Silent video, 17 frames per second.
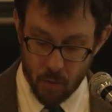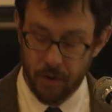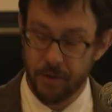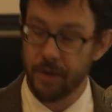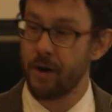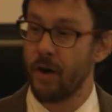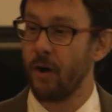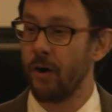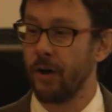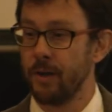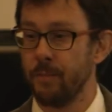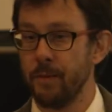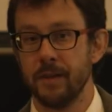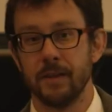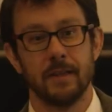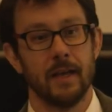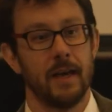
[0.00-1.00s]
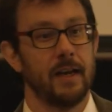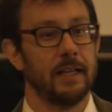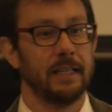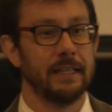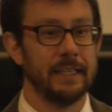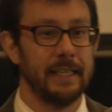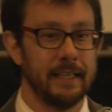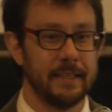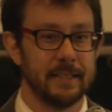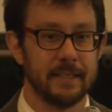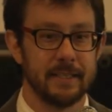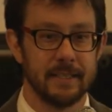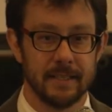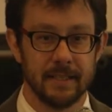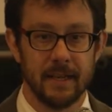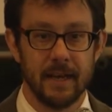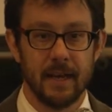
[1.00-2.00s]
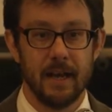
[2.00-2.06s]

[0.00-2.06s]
with an argument that elites